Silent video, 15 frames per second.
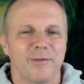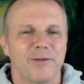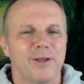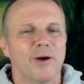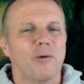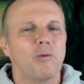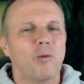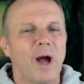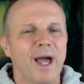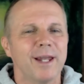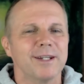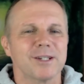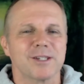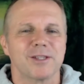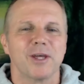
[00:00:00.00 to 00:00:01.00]
The
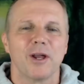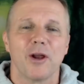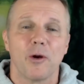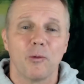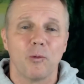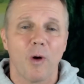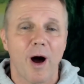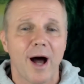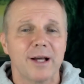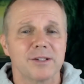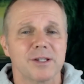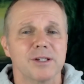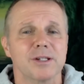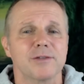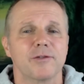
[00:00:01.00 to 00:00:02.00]
awareness that
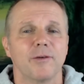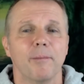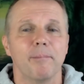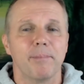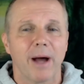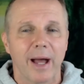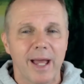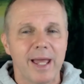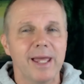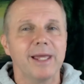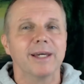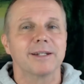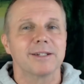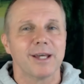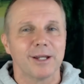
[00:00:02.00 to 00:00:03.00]
arises from paying
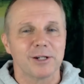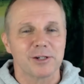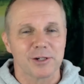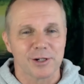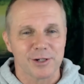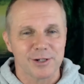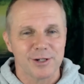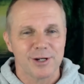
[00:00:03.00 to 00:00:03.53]
attention